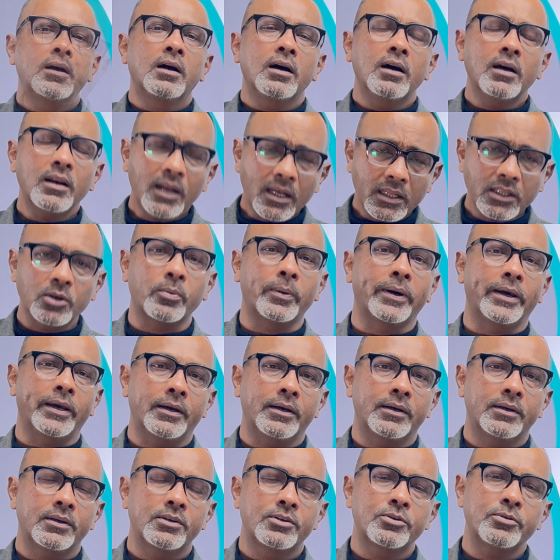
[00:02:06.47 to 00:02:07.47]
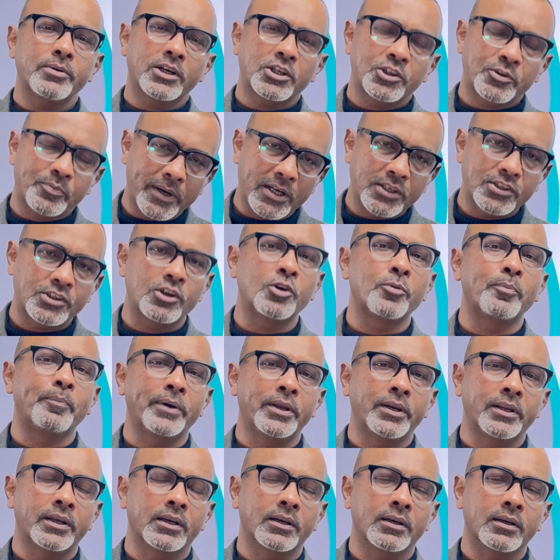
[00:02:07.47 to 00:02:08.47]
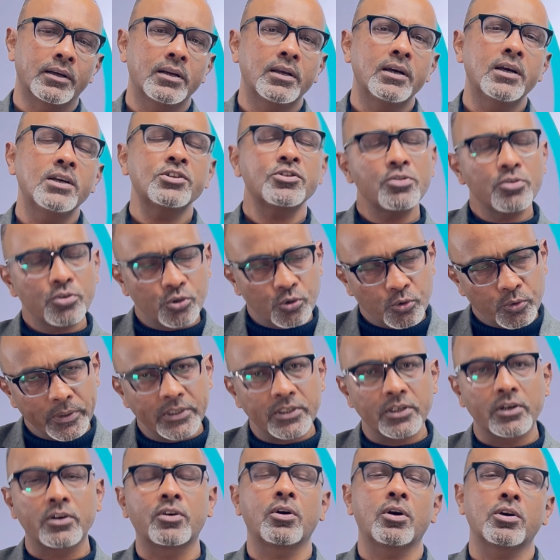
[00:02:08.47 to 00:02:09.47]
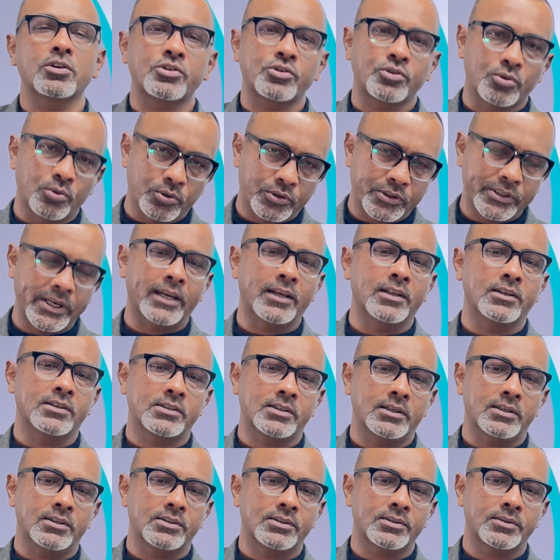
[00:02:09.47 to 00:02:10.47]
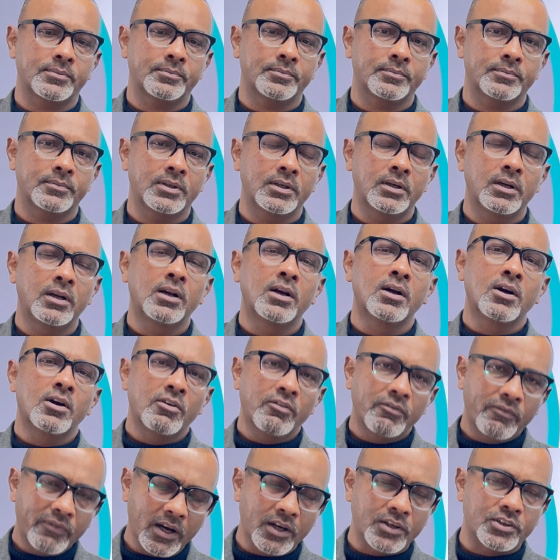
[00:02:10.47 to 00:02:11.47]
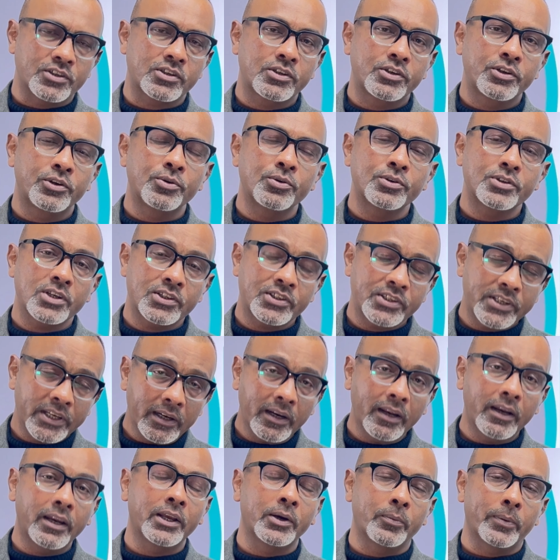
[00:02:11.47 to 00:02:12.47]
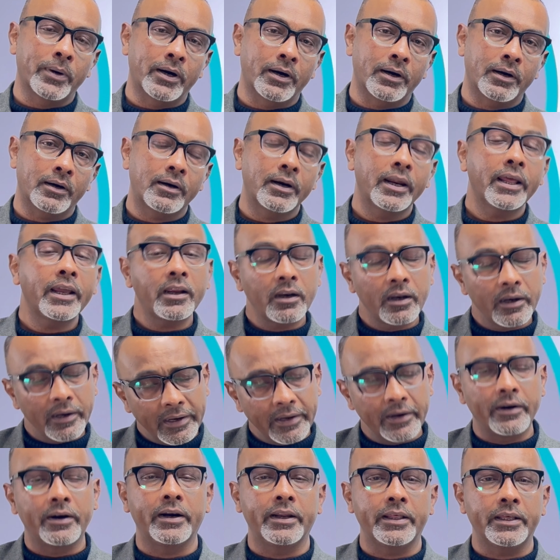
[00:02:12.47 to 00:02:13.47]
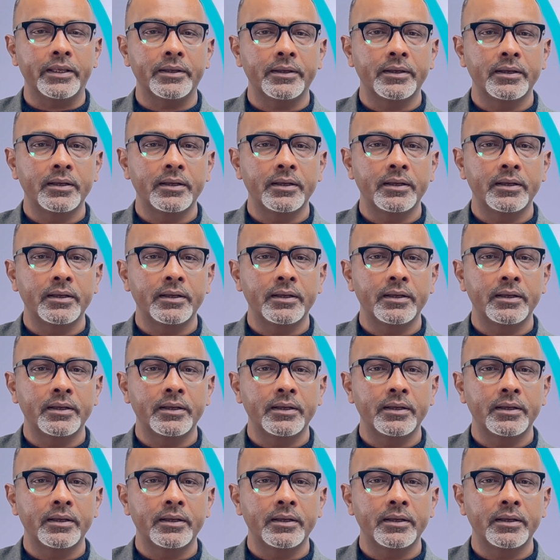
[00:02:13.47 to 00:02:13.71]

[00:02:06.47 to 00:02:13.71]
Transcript: Another way to express an opinion is to do it across two sentences. First, use a signaling word like clearly.